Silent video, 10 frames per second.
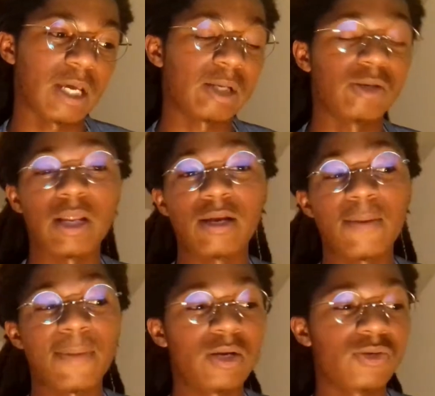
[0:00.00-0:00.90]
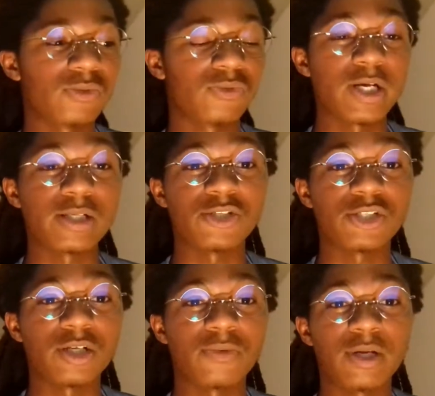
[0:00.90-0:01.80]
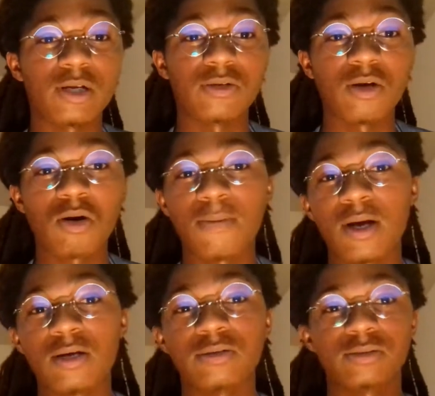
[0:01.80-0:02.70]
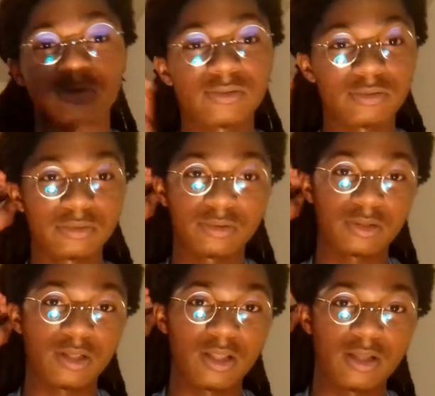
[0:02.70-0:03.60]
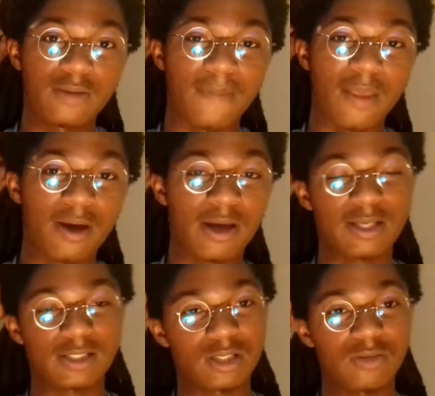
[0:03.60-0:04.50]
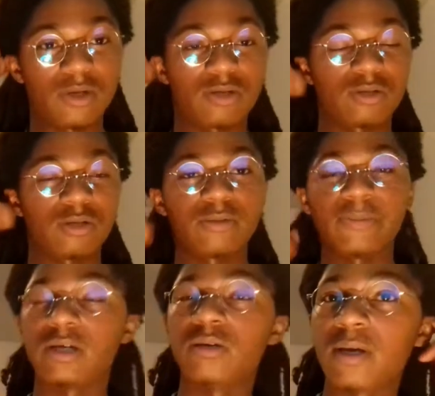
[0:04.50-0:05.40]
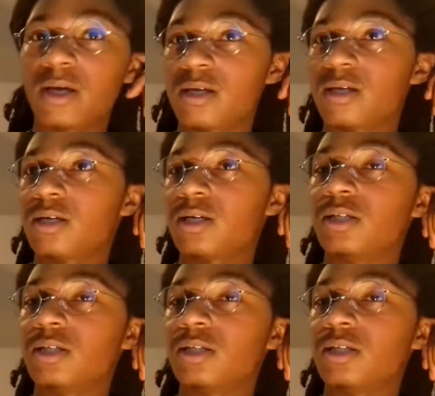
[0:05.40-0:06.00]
I don't know, they might do some crazy shit we don't know about. They might got something we don't know about, man.